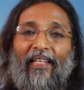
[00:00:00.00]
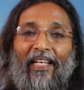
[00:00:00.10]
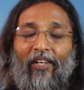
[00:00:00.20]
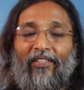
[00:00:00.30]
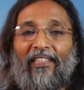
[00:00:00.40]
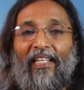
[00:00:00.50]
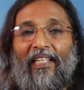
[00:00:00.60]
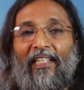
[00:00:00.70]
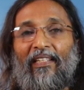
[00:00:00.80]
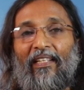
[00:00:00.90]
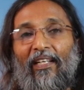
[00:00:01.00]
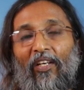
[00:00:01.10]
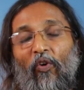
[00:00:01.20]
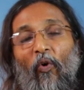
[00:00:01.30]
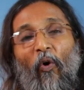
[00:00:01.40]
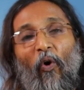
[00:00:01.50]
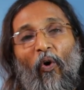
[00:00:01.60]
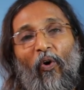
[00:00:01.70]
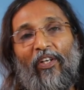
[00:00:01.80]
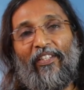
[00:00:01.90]
cannot really
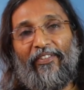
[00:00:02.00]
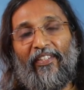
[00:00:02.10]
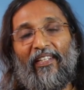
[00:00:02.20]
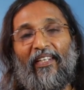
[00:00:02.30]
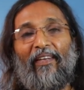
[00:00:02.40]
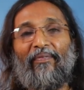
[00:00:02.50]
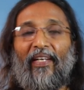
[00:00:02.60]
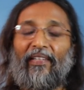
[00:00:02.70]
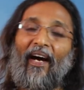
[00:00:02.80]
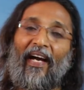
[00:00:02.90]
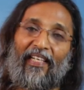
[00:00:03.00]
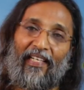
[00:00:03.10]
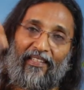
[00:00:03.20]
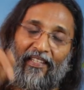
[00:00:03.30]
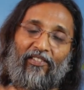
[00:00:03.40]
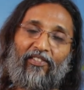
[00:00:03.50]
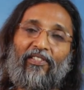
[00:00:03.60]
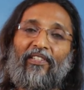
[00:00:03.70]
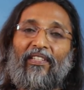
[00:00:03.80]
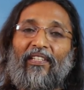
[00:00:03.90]
hold that high
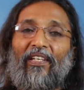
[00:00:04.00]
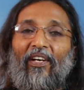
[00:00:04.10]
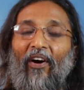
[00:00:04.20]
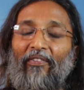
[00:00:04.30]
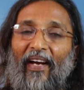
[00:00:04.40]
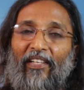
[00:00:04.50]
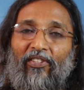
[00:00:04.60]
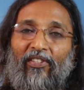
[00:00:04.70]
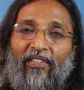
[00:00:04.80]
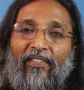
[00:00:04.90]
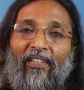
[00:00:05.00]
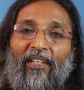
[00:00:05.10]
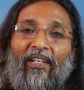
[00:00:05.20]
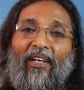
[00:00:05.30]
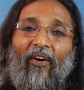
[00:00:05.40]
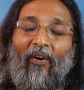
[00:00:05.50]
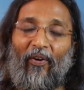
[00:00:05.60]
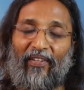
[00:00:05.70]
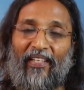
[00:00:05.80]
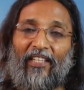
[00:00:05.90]
intensity of action
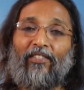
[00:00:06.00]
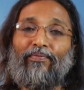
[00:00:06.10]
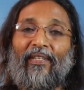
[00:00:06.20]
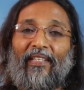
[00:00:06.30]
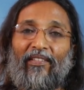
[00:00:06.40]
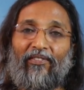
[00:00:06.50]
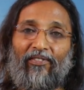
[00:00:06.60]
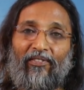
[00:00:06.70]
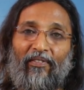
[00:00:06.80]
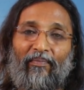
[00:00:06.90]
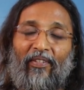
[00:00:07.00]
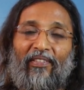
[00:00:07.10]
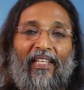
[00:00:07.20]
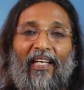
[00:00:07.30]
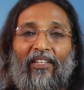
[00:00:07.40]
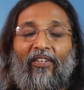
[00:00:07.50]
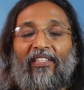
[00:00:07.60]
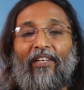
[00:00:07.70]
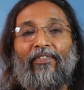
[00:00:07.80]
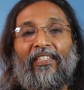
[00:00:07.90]
or that experience because they are
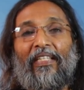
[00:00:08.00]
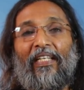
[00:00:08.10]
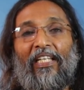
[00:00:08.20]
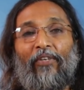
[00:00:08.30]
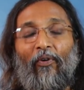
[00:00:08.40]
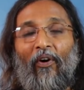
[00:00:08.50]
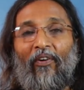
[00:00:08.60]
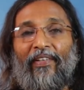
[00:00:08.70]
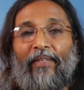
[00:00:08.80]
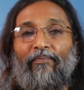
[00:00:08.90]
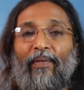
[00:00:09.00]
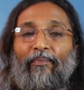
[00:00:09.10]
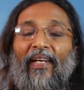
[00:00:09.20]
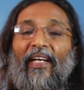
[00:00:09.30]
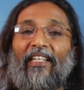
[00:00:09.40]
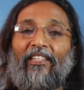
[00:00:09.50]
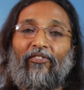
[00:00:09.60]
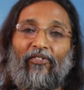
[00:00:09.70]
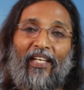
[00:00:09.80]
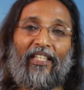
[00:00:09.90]
not sufficiently evolved and prepared
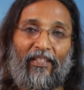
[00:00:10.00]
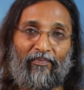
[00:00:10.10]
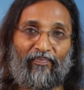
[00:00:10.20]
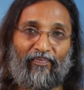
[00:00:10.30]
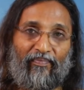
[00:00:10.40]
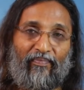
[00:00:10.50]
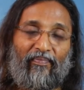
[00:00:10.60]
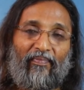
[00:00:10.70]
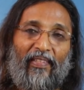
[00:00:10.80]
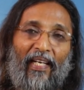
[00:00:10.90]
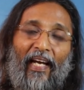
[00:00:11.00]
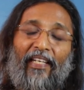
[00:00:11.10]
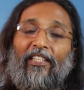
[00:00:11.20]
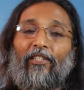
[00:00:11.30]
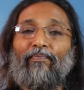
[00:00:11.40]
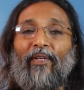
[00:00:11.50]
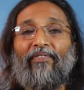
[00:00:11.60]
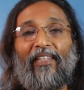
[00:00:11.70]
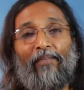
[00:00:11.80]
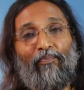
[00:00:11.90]
and ready. And it is
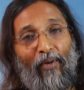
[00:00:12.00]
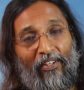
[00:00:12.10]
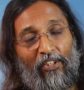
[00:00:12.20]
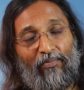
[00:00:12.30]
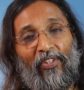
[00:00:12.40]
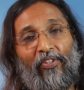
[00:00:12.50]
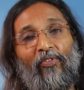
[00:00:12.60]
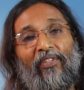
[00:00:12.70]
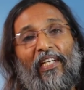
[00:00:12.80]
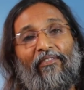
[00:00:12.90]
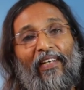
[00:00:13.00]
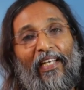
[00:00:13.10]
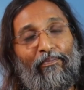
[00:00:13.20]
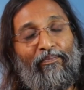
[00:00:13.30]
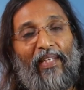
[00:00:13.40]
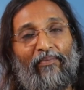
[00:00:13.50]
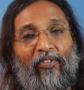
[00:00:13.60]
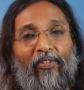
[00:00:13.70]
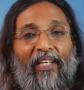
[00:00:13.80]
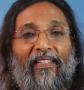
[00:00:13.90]
perfectly possible to develop them
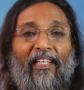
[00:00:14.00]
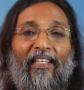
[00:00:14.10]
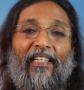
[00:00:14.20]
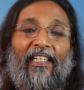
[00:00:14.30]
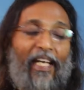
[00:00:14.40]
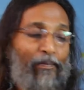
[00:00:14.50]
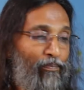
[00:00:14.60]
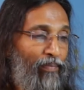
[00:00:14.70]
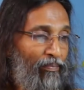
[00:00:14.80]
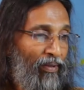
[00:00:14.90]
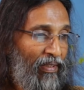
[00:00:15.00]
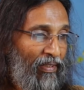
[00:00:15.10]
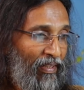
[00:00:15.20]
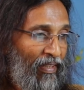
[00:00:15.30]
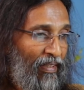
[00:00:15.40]
so that they are capable,